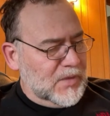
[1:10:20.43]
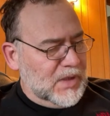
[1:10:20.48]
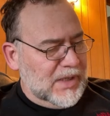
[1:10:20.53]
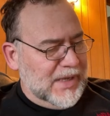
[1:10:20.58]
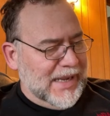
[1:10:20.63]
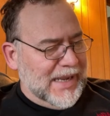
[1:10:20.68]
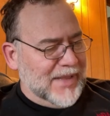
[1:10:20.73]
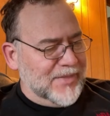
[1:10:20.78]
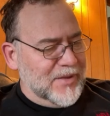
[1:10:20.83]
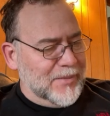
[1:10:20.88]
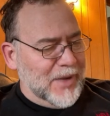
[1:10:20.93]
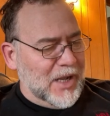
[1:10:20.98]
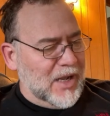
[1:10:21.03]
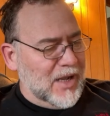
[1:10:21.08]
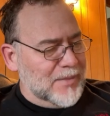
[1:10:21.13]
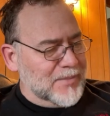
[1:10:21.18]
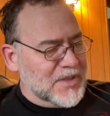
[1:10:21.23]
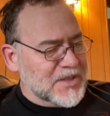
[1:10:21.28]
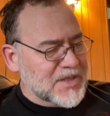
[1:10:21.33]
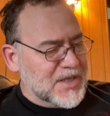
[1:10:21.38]
And the
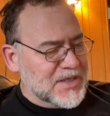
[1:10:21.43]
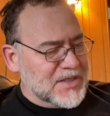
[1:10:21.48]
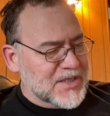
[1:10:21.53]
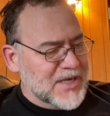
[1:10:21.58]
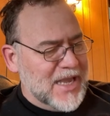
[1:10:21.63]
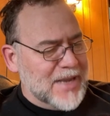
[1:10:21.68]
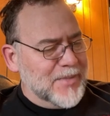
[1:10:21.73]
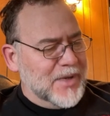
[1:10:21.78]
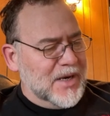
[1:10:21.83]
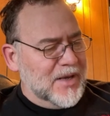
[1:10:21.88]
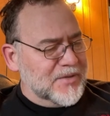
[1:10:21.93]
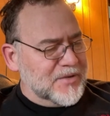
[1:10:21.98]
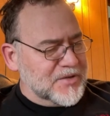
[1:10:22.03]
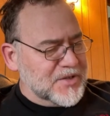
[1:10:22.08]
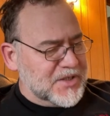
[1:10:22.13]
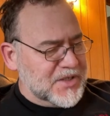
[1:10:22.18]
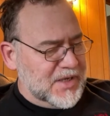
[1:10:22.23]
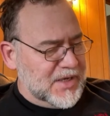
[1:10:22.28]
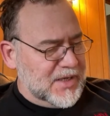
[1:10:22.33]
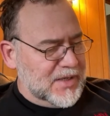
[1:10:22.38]
Mahatma says, name another
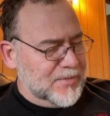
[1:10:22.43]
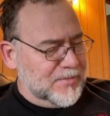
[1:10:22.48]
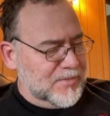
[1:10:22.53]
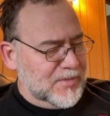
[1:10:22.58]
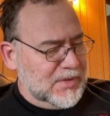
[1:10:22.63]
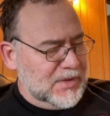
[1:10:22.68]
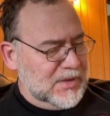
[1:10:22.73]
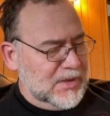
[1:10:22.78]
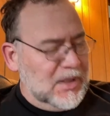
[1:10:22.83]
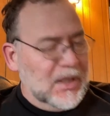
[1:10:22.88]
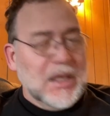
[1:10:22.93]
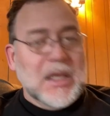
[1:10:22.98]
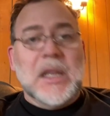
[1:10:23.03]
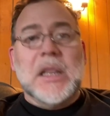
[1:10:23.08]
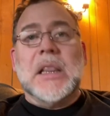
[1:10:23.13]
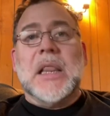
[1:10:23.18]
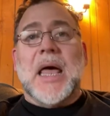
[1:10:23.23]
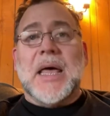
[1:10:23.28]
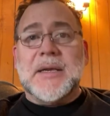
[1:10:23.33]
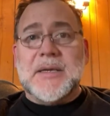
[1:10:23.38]
city.
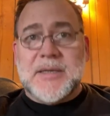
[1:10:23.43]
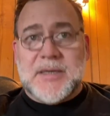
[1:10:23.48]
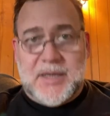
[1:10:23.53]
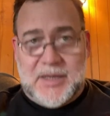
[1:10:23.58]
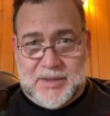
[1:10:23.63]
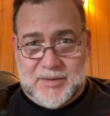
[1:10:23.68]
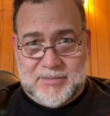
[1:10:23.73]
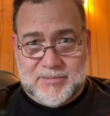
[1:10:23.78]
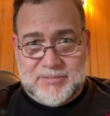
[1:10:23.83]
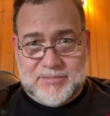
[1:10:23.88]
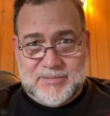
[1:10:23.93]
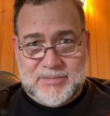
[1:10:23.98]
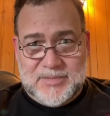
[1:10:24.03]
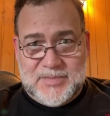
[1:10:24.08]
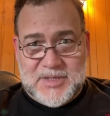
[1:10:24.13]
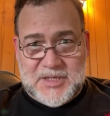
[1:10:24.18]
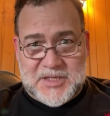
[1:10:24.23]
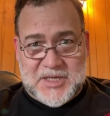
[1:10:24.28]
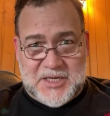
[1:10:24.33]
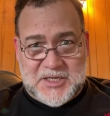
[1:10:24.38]
London,
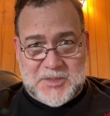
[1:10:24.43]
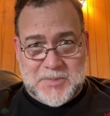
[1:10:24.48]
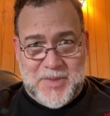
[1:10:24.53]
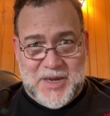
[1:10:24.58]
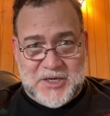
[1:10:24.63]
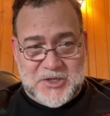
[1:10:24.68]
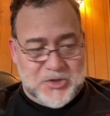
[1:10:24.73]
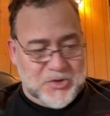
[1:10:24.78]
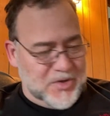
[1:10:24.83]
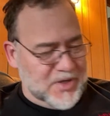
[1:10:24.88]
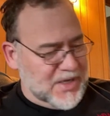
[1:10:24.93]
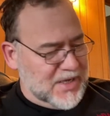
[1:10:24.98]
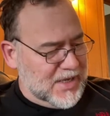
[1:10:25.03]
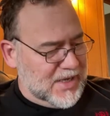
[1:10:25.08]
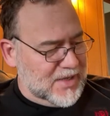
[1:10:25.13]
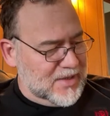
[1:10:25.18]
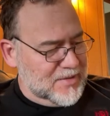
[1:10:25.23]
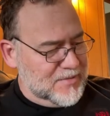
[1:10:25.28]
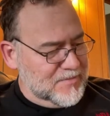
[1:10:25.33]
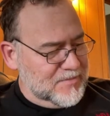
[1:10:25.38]
says Major
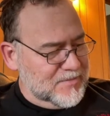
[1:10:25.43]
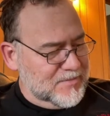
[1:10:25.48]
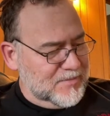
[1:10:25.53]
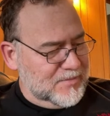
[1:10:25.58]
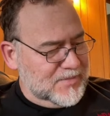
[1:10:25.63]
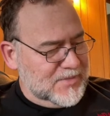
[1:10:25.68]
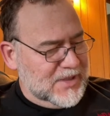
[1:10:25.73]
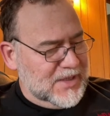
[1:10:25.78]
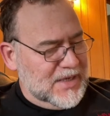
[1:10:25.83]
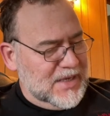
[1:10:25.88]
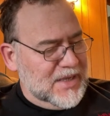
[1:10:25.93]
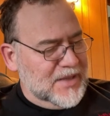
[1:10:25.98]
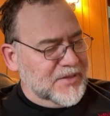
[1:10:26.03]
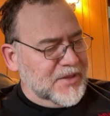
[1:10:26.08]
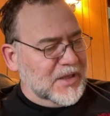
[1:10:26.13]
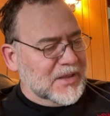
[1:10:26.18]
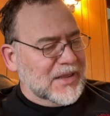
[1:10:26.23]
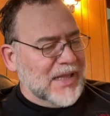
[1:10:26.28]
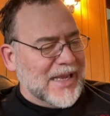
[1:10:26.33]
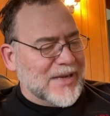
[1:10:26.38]
King.
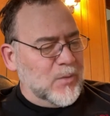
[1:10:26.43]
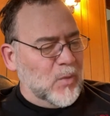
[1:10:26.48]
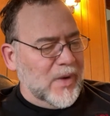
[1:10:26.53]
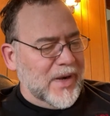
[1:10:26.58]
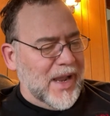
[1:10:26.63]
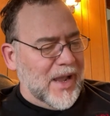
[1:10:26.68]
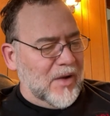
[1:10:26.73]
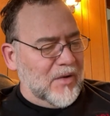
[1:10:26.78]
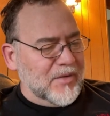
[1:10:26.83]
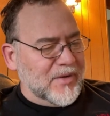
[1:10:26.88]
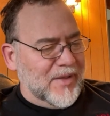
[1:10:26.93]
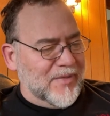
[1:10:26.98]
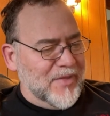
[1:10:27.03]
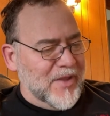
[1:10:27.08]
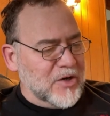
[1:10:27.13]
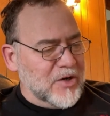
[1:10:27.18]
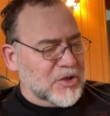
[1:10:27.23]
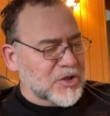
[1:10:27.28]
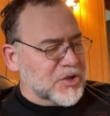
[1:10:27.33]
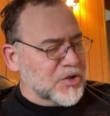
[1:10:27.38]
The light went out, and
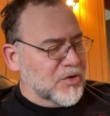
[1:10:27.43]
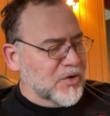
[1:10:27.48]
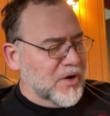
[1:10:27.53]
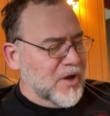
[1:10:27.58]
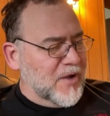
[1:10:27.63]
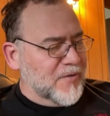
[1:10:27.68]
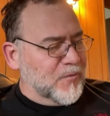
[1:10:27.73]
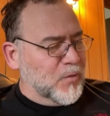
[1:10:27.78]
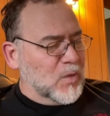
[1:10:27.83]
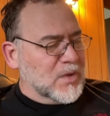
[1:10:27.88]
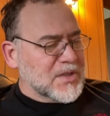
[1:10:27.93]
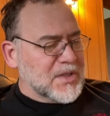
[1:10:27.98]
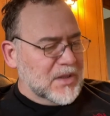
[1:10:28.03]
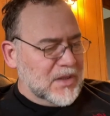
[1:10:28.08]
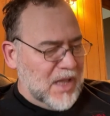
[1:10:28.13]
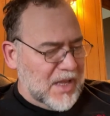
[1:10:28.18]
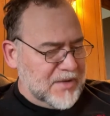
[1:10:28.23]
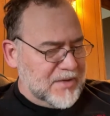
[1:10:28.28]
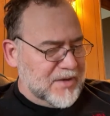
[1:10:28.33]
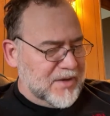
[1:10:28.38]
there, sure enough, was
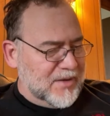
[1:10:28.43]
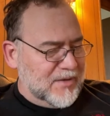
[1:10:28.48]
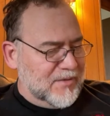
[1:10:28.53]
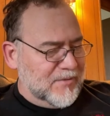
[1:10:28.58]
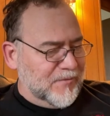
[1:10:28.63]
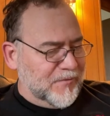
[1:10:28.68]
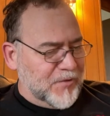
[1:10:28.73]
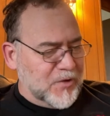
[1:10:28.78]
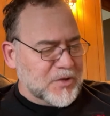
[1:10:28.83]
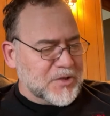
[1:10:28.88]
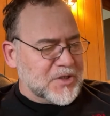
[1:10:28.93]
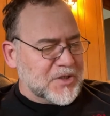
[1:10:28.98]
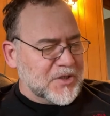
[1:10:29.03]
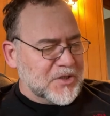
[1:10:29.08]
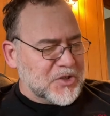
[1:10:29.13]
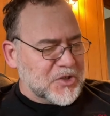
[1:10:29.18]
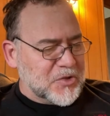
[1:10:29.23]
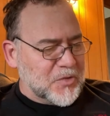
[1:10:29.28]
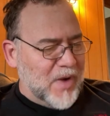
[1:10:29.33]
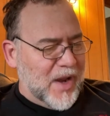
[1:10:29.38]
London. First the
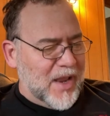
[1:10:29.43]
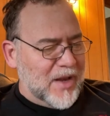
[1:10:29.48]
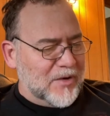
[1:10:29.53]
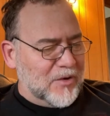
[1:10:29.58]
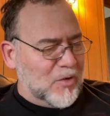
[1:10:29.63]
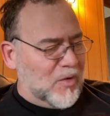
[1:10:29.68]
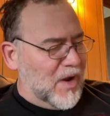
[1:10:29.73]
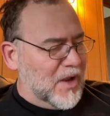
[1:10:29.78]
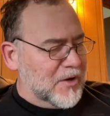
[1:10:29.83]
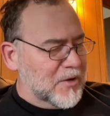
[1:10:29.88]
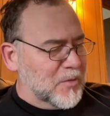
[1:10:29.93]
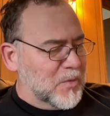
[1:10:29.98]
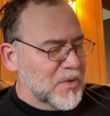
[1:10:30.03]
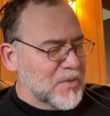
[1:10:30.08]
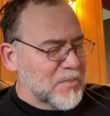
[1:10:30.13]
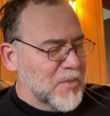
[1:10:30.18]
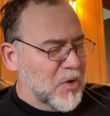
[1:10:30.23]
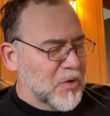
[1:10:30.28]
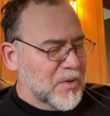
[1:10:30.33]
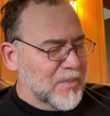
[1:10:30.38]
Strand, crowded with
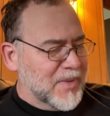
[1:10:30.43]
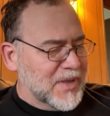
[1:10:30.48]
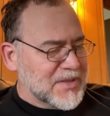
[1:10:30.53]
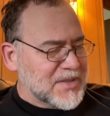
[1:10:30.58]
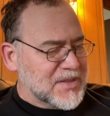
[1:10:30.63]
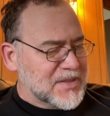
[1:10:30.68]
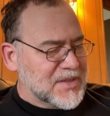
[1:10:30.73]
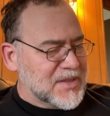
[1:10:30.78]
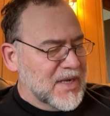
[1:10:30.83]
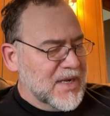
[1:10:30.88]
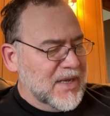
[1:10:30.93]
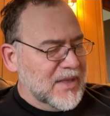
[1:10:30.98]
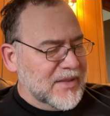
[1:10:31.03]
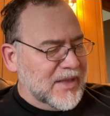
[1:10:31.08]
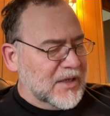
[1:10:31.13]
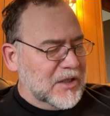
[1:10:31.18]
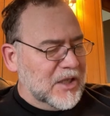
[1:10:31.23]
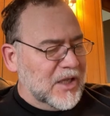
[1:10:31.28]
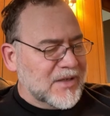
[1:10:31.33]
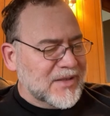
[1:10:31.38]
motor buses,
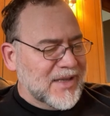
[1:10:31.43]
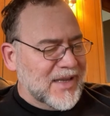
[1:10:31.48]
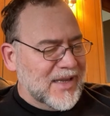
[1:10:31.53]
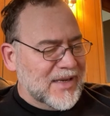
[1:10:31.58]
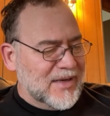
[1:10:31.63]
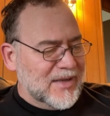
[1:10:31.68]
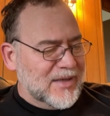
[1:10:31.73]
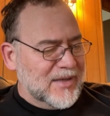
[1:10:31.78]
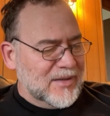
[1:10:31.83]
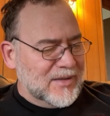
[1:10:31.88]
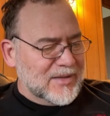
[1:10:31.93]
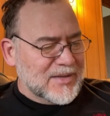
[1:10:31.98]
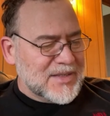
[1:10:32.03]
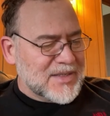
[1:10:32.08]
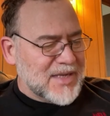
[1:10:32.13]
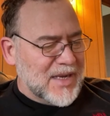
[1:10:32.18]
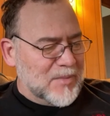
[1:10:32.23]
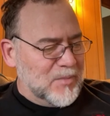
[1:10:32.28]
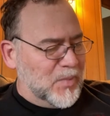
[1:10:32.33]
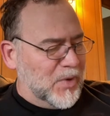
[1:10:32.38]
then Ludgate Hill and
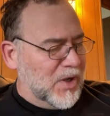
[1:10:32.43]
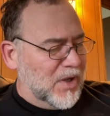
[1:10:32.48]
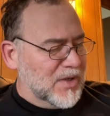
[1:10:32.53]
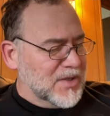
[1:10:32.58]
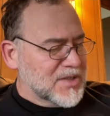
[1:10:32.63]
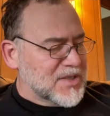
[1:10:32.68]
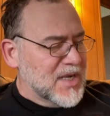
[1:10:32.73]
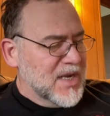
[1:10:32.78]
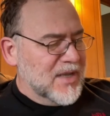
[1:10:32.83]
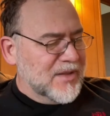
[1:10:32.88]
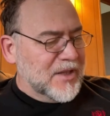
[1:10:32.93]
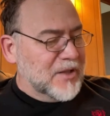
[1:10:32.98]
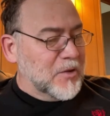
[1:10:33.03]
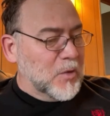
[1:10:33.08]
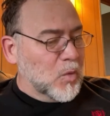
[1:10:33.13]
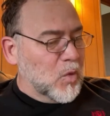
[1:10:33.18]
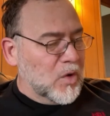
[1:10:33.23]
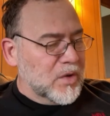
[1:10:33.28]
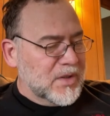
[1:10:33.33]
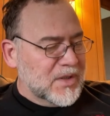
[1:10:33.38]
St. Paul's, then
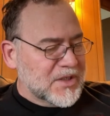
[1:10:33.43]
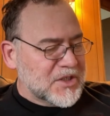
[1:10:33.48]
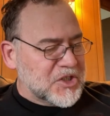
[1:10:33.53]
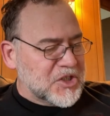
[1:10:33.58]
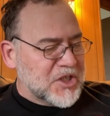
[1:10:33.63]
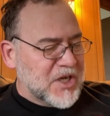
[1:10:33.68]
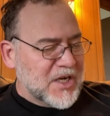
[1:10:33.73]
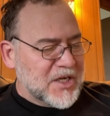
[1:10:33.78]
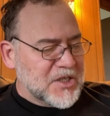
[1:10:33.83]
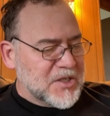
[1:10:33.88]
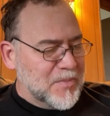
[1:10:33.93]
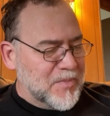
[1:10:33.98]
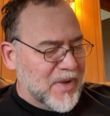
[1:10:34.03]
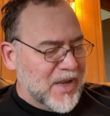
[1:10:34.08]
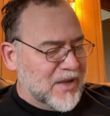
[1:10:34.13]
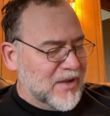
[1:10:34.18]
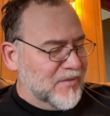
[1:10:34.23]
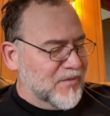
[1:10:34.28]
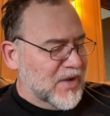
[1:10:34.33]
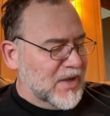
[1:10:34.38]
the Royal Exchange and
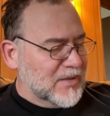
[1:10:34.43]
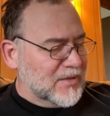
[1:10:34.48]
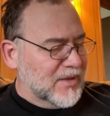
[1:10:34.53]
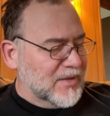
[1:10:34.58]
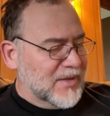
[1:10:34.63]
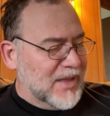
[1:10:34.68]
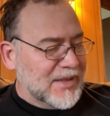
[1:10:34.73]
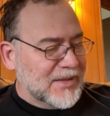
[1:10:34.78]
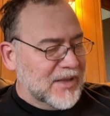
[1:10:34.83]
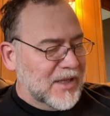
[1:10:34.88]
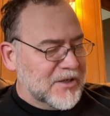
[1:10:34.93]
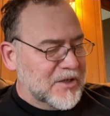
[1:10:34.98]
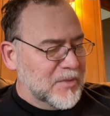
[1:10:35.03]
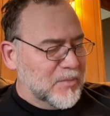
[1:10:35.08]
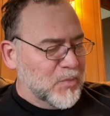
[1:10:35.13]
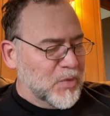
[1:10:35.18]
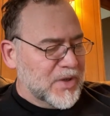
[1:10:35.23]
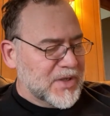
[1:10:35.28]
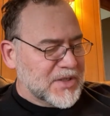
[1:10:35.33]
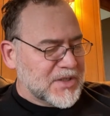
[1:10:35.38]
Bank of England, then
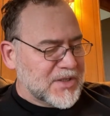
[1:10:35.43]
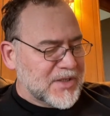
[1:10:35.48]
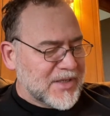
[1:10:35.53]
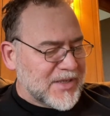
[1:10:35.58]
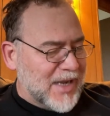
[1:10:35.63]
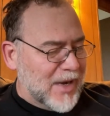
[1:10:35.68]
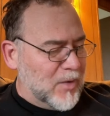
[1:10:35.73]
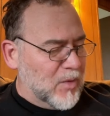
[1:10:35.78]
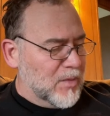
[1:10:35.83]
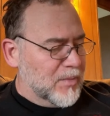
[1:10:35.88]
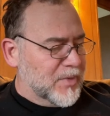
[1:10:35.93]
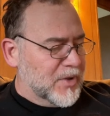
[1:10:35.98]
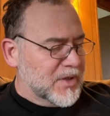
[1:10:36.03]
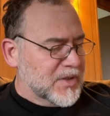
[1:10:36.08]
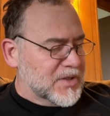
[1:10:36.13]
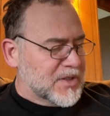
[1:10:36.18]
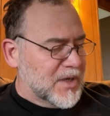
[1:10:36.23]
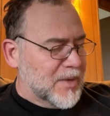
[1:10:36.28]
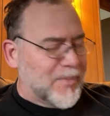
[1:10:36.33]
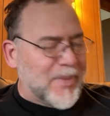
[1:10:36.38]
London Bridge and the Tower
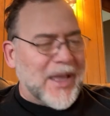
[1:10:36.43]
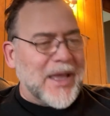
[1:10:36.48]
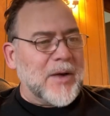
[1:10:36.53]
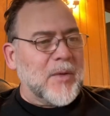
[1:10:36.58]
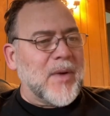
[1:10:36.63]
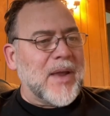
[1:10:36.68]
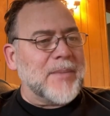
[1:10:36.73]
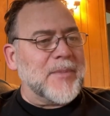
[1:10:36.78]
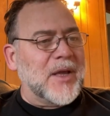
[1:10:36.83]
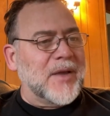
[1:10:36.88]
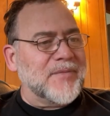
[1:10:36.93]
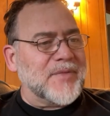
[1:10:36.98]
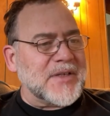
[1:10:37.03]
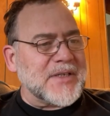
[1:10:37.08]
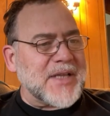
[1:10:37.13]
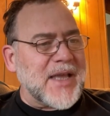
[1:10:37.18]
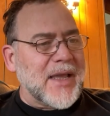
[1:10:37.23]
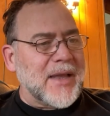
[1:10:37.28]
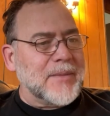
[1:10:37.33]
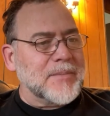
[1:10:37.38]
Bridge and a panorama of the
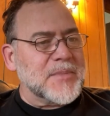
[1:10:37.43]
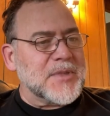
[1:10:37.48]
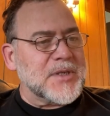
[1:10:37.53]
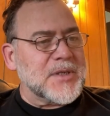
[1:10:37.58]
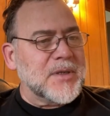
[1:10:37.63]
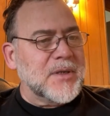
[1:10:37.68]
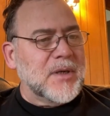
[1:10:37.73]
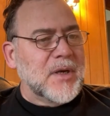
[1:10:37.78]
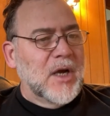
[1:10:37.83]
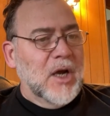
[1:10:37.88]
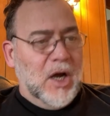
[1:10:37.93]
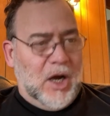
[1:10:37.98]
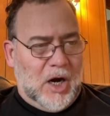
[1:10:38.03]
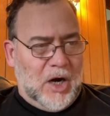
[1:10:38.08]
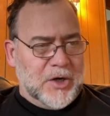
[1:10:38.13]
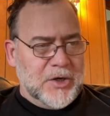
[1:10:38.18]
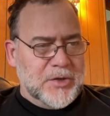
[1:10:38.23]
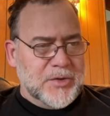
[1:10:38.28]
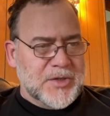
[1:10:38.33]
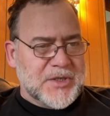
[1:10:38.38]
Thames.
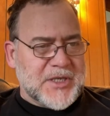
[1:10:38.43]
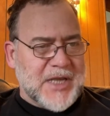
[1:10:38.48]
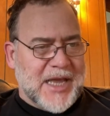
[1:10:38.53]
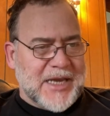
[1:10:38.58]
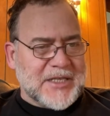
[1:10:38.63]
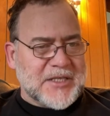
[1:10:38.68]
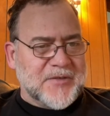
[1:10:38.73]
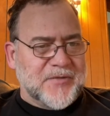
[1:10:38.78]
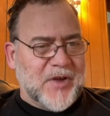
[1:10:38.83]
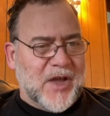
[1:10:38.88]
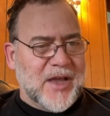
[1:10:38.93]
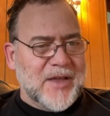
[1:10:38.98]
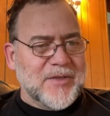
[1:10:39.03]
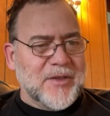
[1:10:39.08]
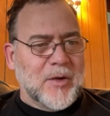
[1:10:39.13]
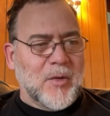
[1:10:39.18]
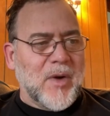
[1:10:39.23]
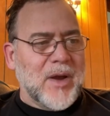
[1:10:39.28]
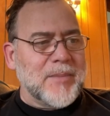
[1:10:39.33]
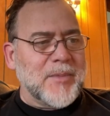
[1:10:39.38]
Are you satisfied? The
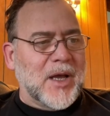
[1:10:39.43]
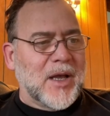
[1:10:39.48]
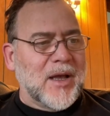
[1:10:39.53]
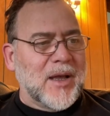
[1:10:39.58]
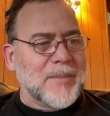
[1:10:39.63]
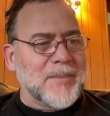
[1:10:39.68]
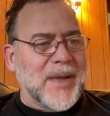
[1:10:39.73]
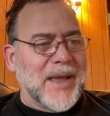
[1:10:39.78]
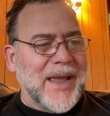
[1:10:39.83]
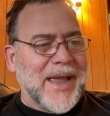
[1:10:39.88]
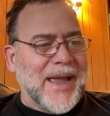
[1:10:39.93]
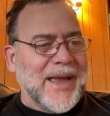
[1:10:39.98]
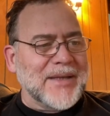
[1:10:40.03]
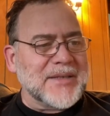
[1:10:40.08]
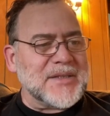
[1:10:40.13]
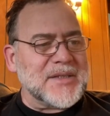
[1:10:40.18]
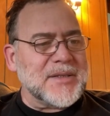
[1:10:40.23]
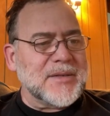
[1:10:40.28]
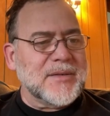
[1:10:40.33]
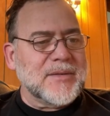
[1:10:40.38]
Grey Mahatma
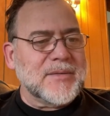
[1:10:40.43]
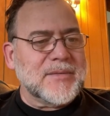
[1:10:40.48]
asked.